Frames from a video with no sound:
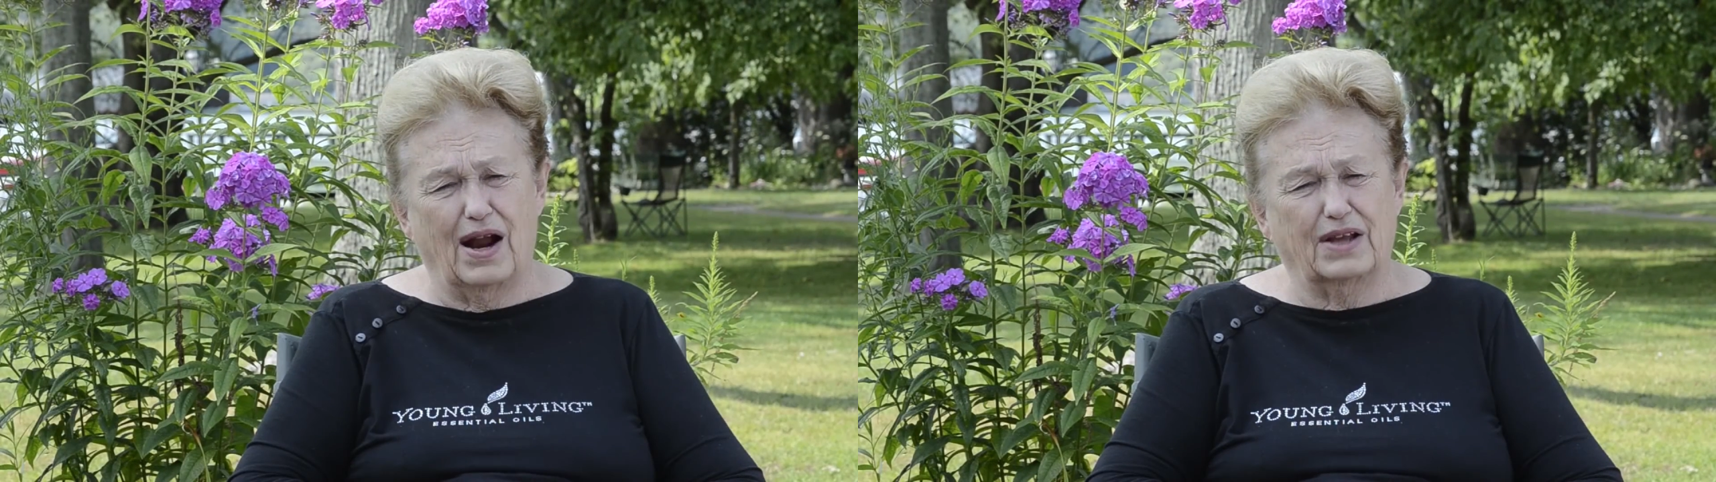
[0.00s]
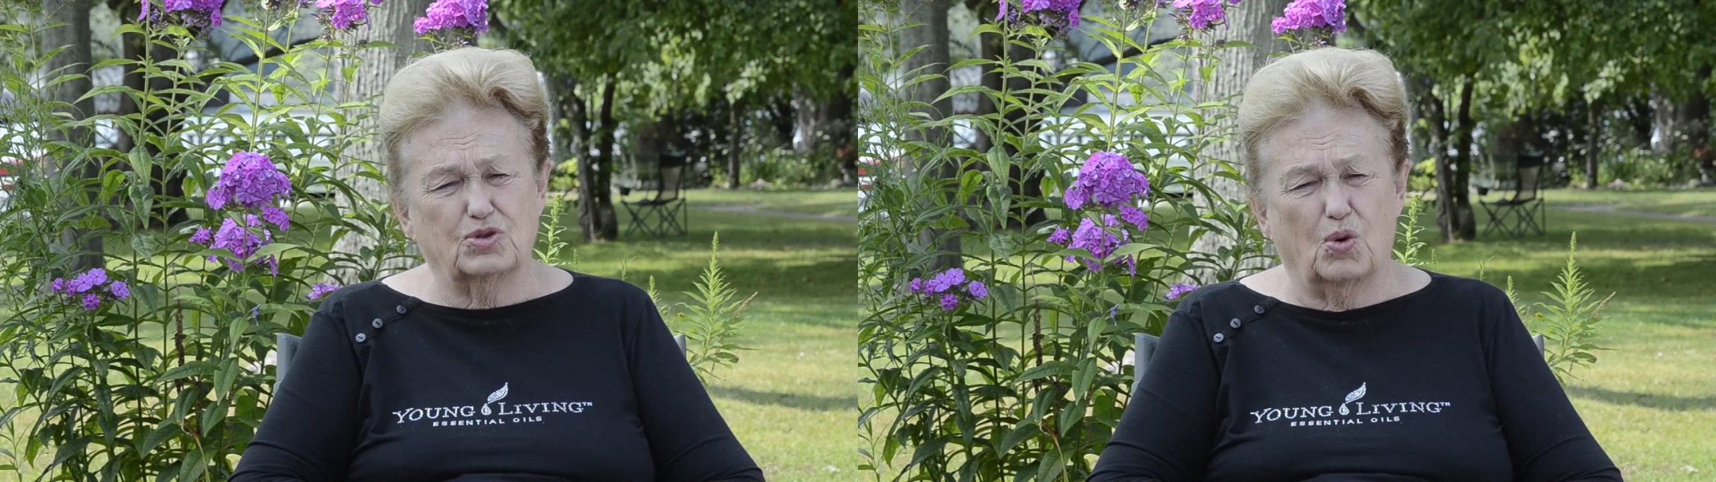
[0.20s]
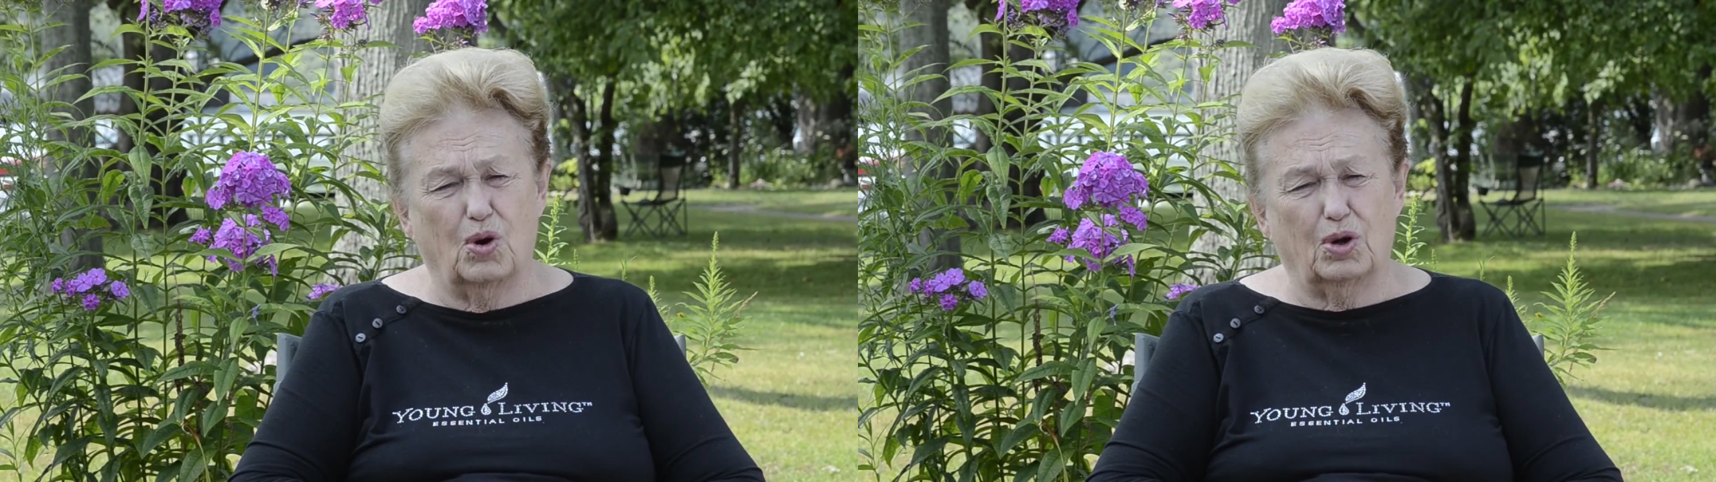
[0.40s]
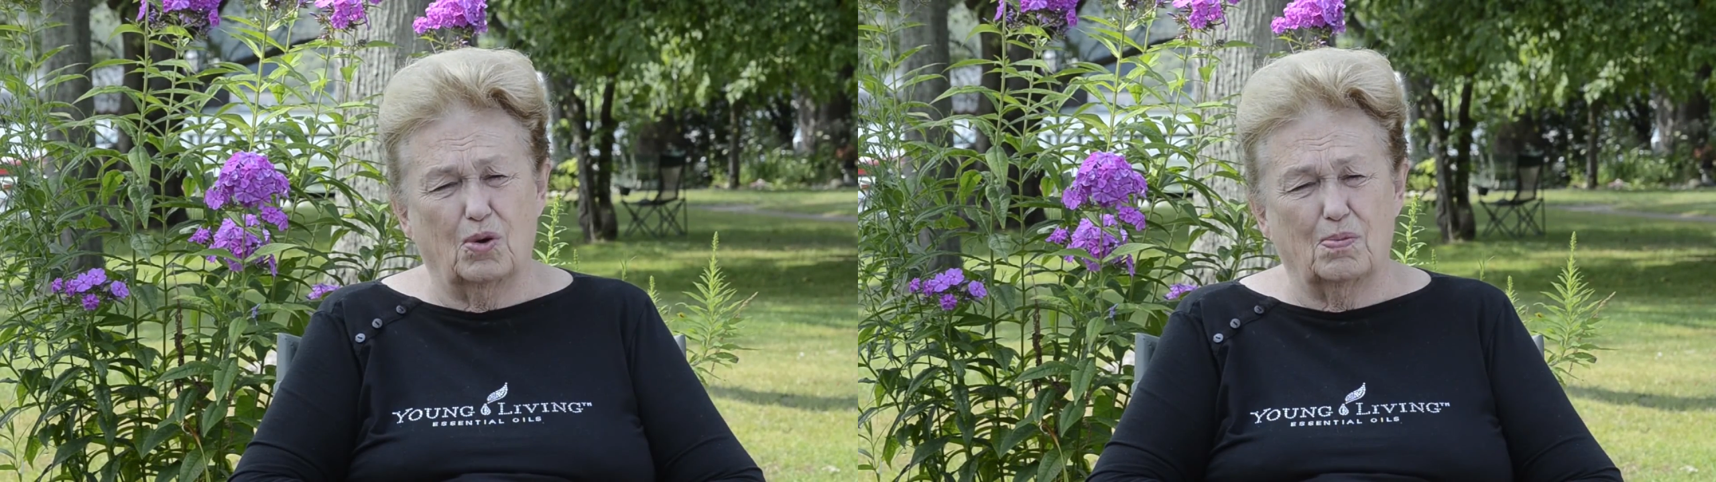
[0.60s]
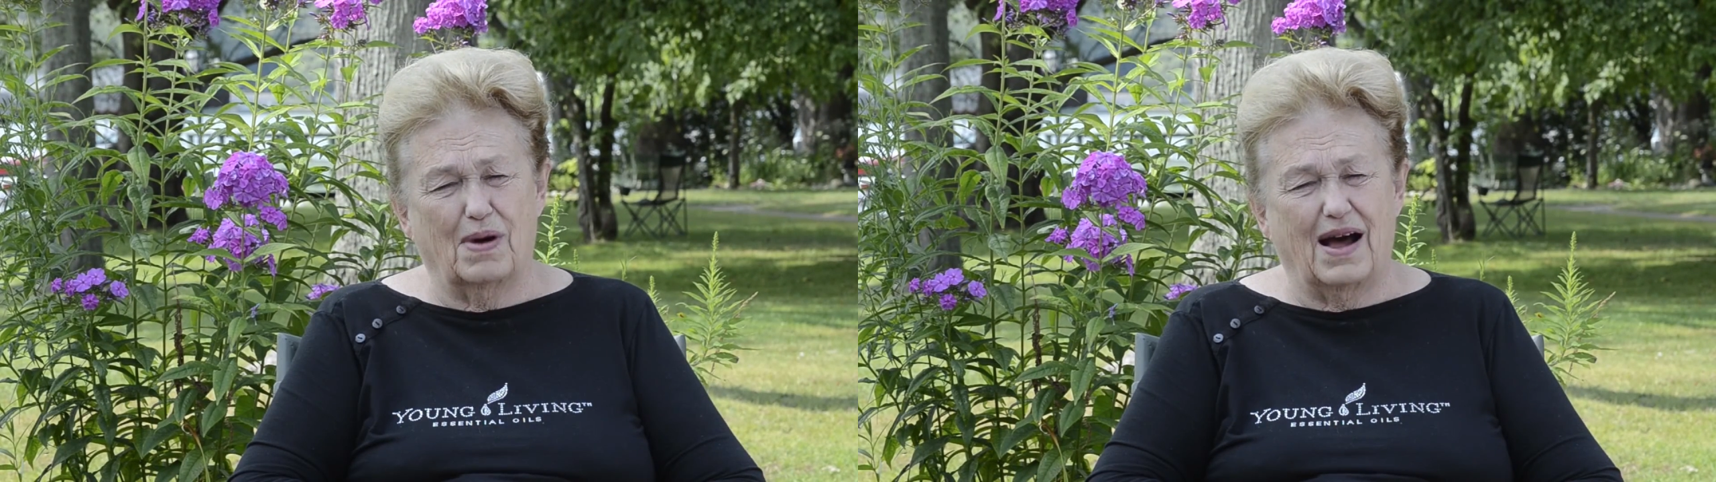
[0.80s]
Reich's
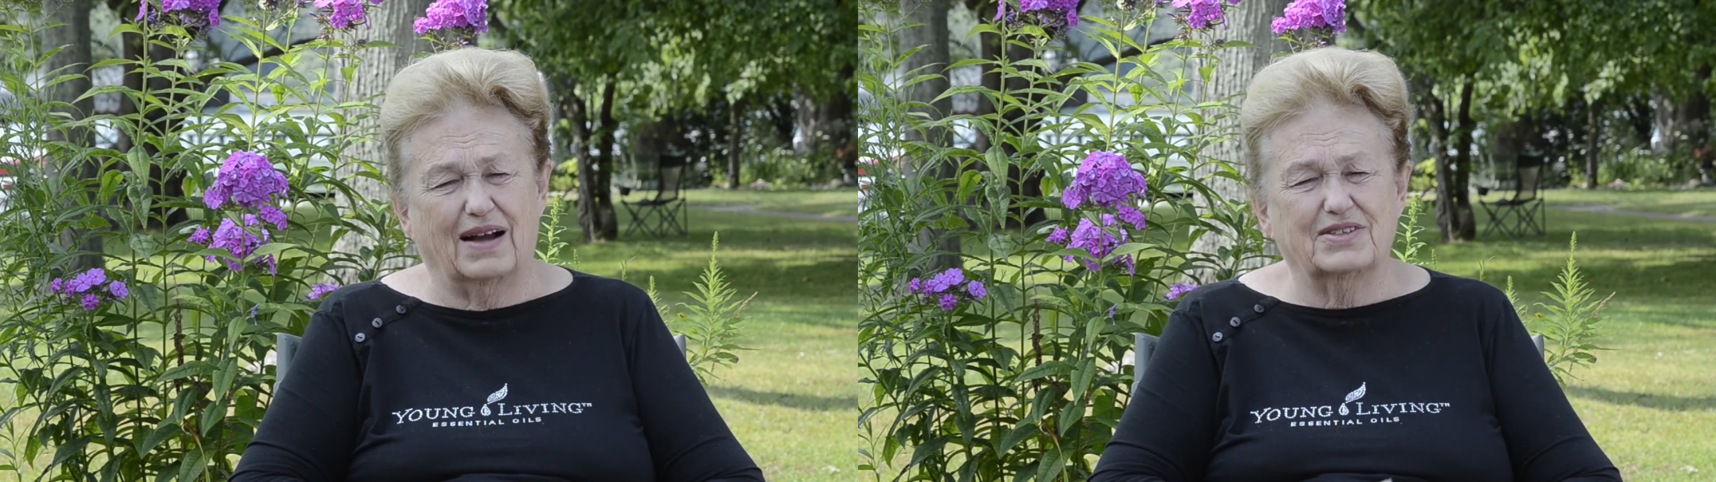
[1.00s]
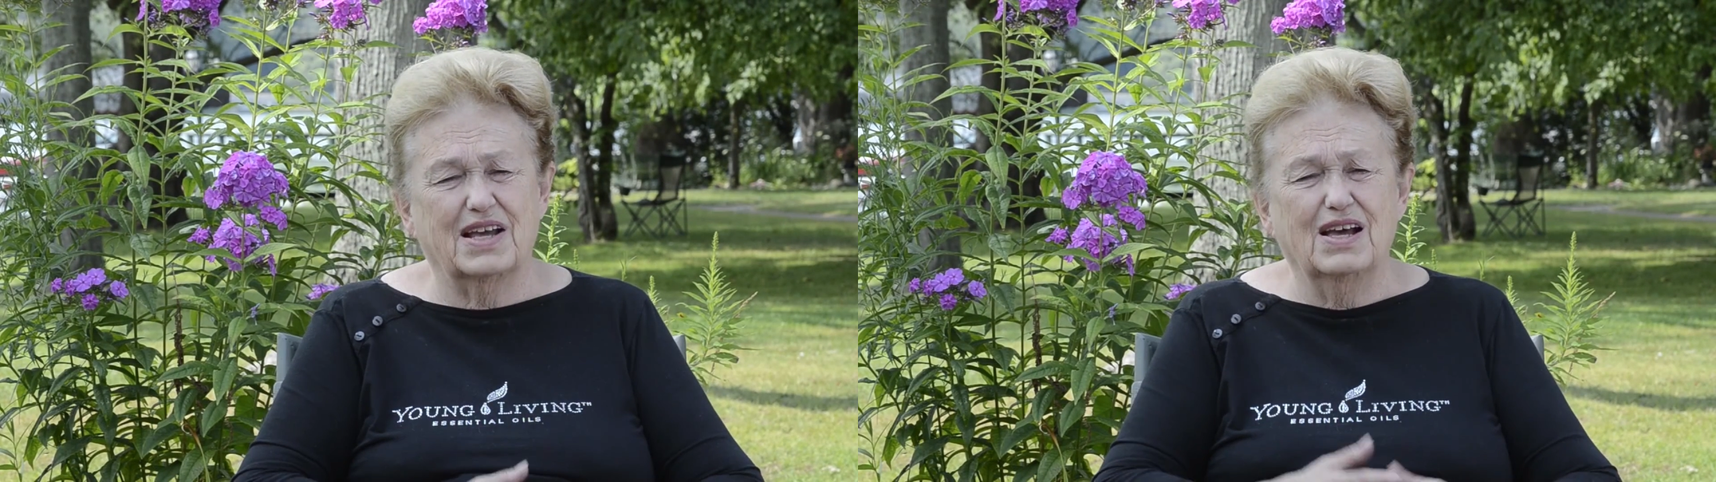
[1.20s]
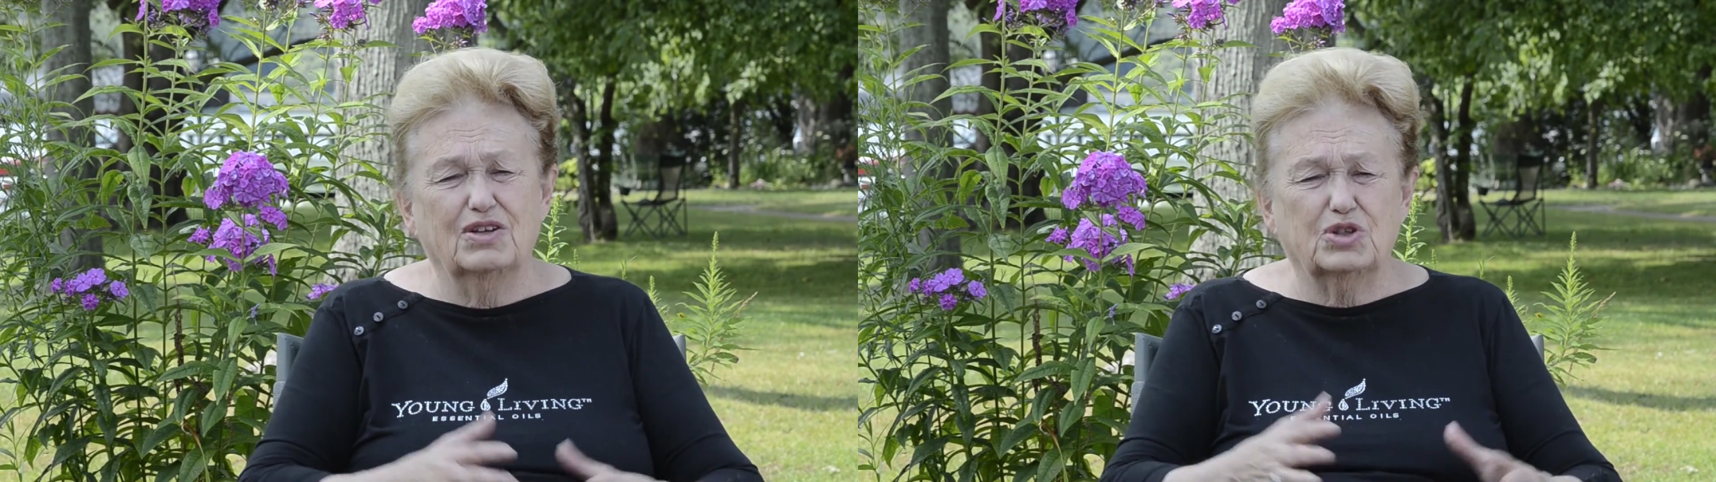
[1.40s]
orgone box,